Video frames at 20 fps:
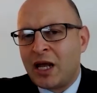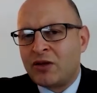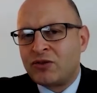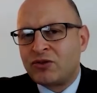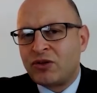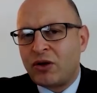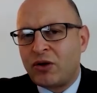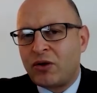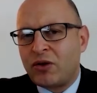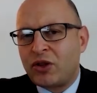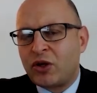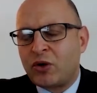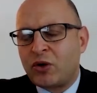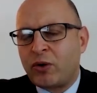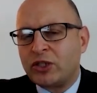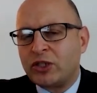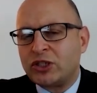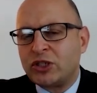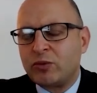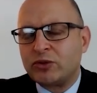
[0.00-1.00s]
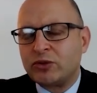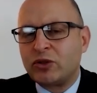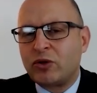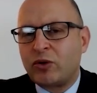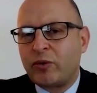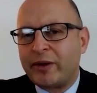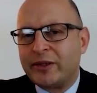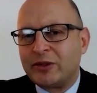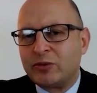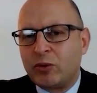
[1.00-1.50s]
So the question was
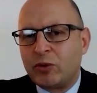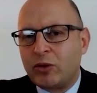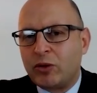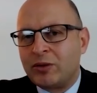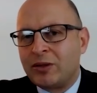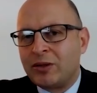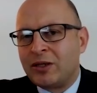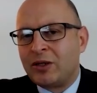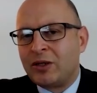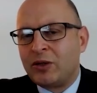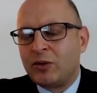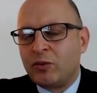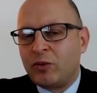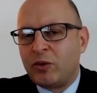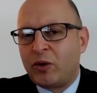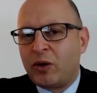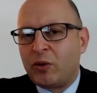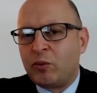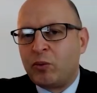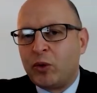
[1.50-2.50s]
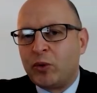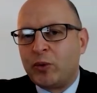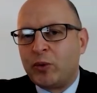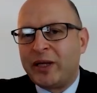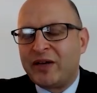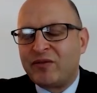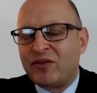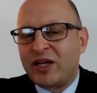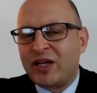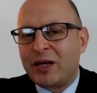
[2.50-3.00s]
always, well, will
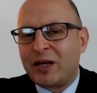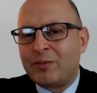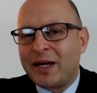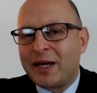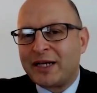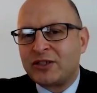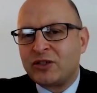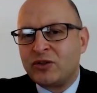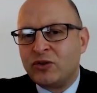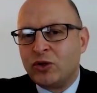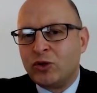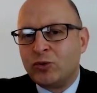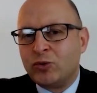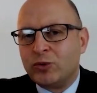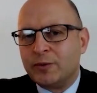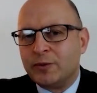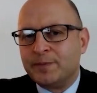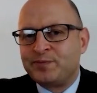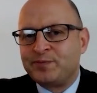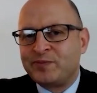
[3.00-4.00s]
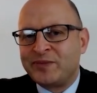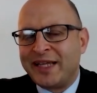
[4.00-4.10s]
we ever get back to normal?